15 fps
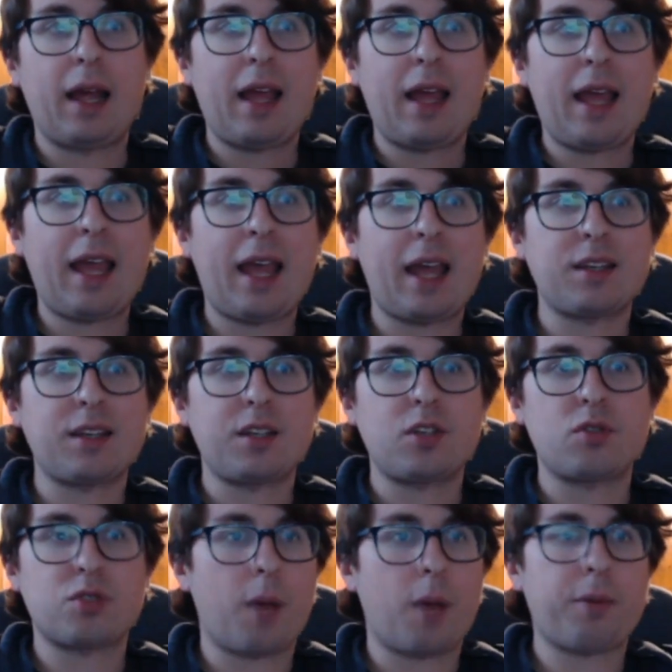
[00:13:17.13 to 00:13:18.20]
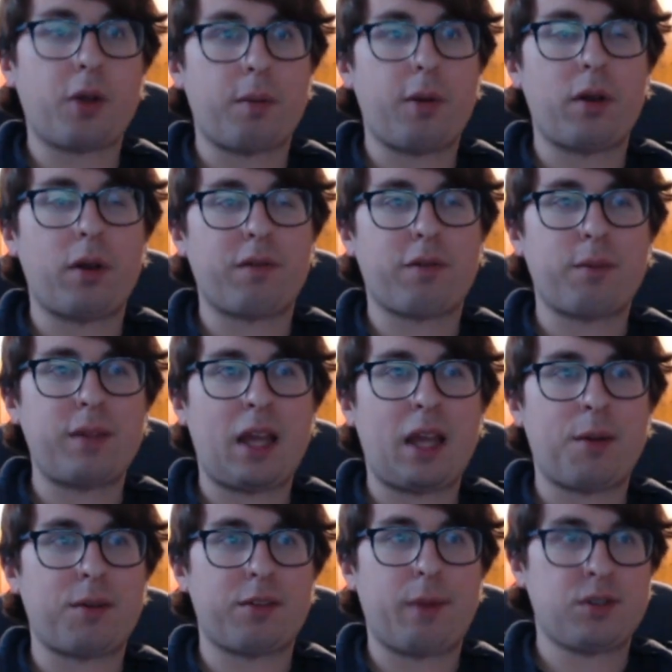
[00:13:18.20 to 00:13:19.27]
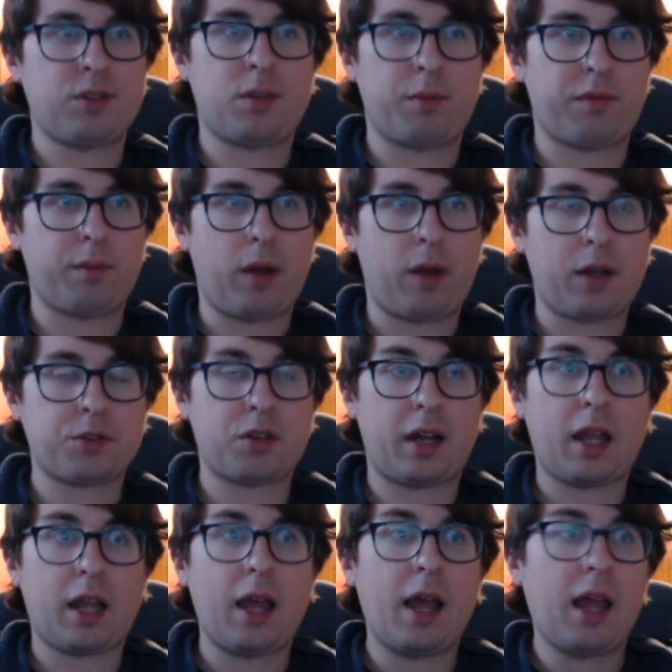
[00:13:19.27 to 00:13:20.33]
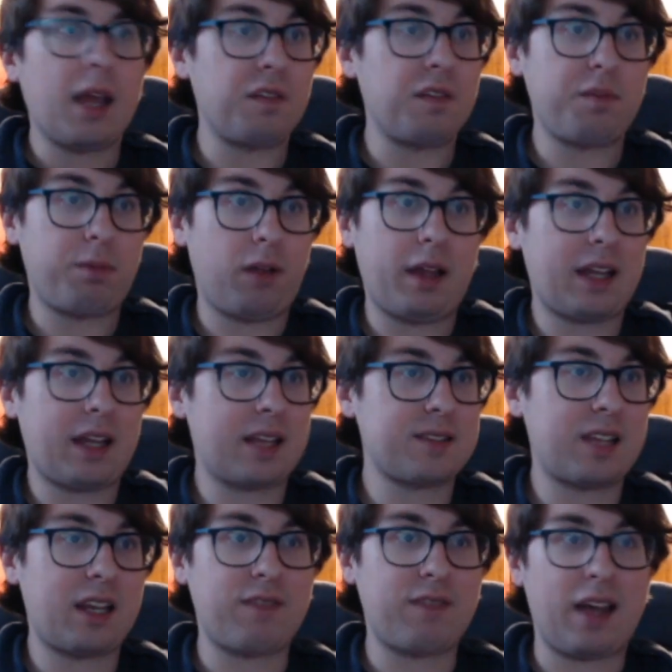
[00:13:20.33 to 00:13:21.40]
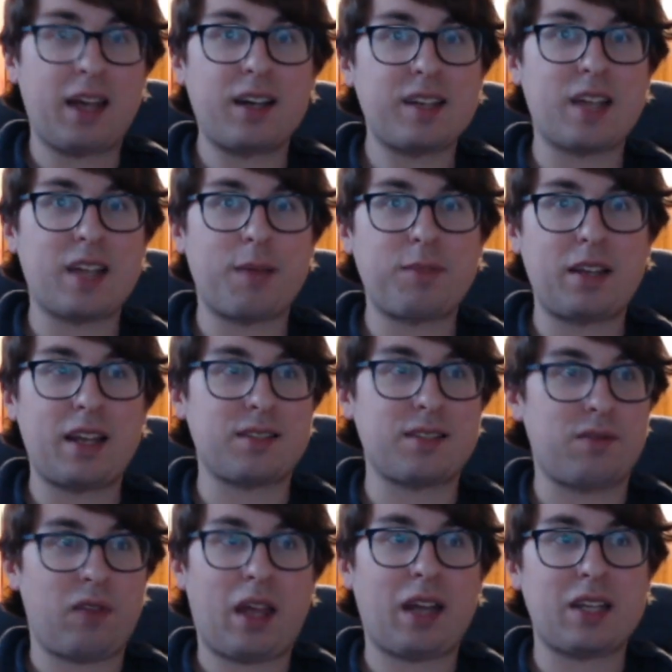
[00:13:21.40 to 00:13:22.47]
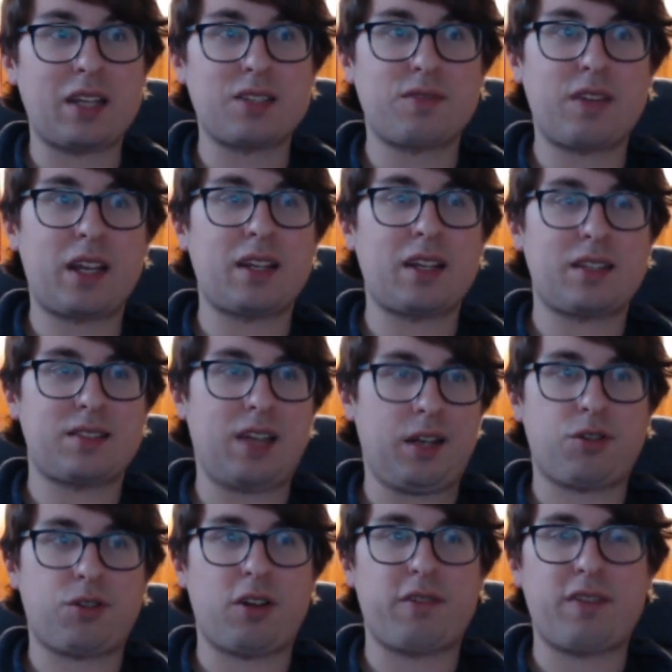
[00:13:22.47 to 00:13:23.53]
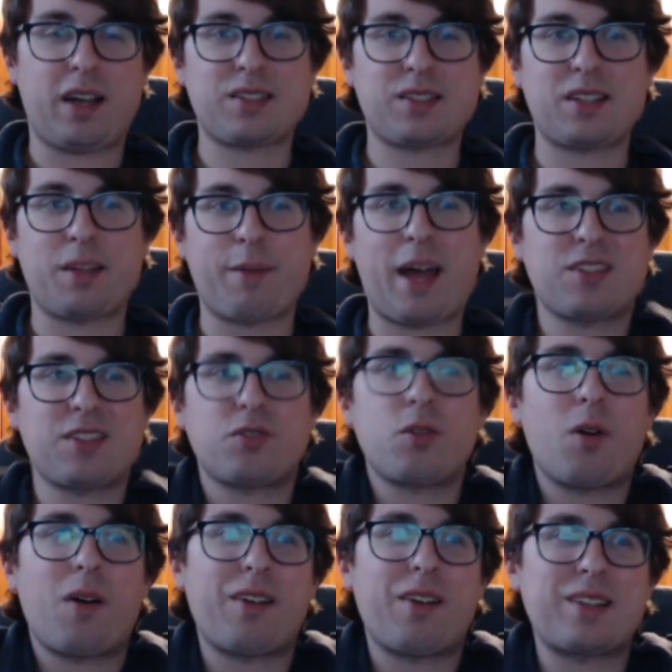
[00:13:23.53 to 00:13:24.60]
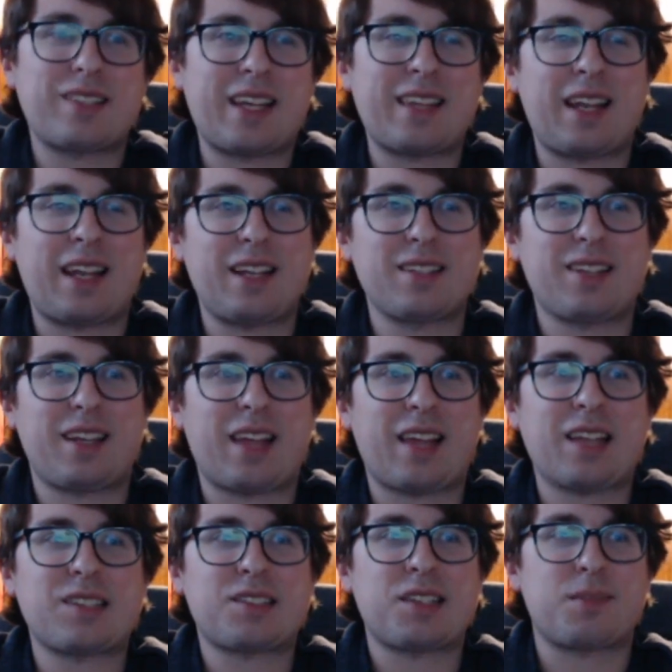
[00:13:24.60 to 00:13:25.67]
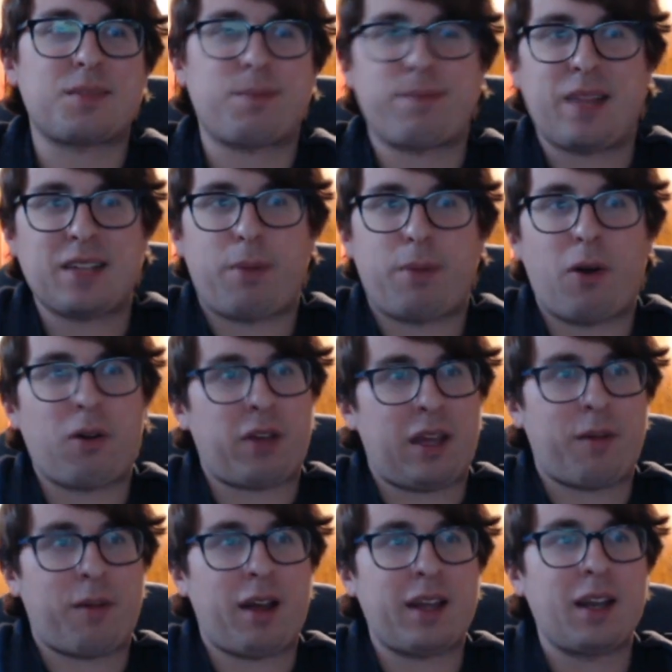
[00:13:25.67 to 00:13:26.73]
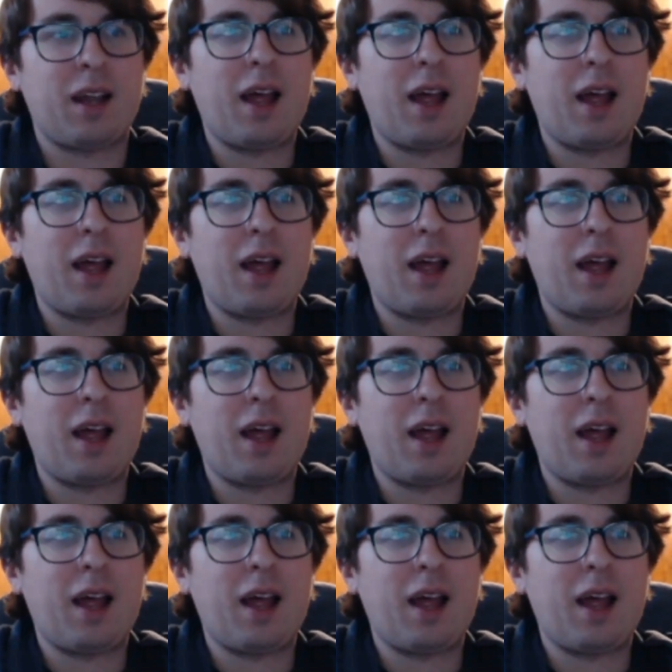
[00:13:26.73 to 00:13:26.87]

and you stop your opponent from being able to special summon from their extra deck. If you've played against any Vanity's Emptiness, Vanity's Fiend, etc. effects in the past, you know how insane that is. Like, that's ball game, right?